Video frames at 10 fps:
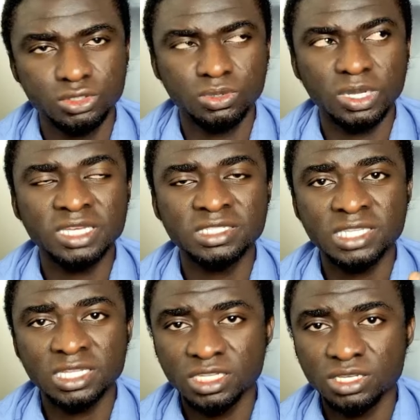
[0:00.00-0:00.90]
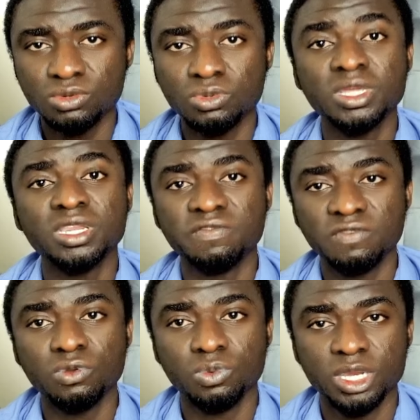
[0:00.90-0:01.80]
So I started doing the
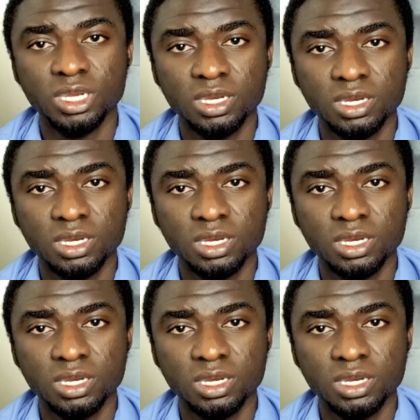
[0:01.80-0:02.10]
following.